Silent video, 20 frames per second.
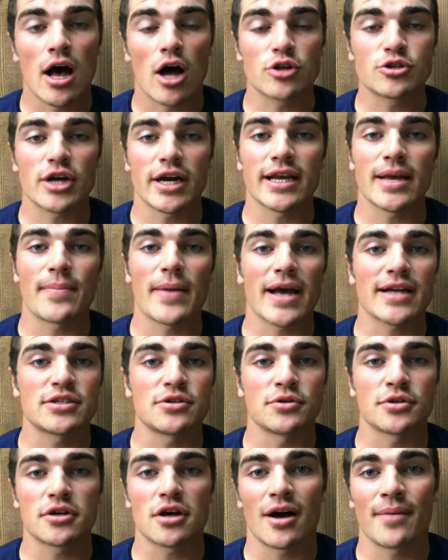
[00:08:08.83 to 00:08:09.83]
I'll try and get back
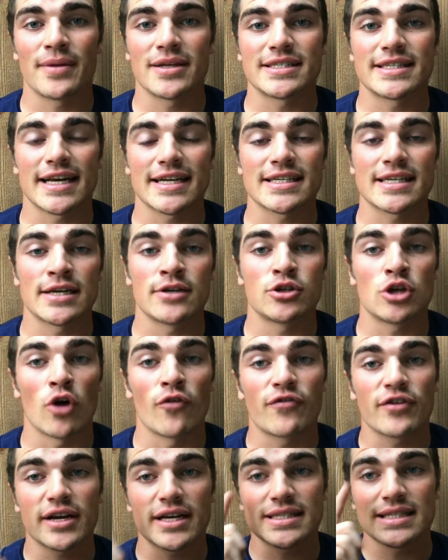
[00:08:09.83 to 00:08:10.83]
to you in the comment section.
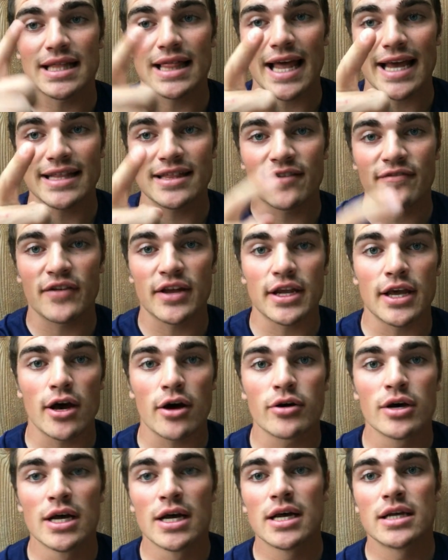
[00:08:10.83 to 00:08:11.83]
Don't forget to like the
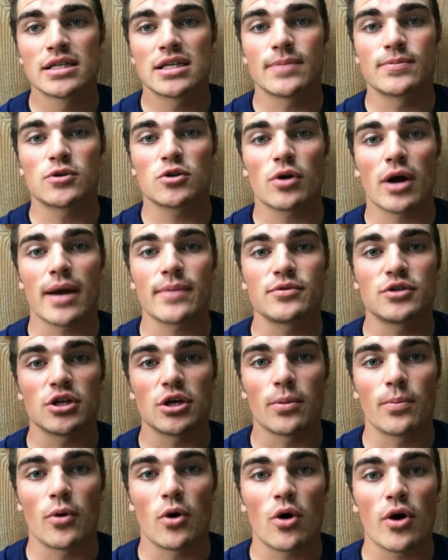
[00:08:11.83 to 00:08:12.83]
video, subscribe
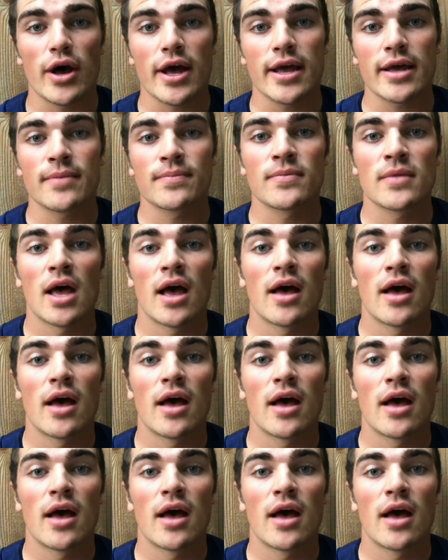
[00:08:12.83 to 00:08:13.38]
to your boy,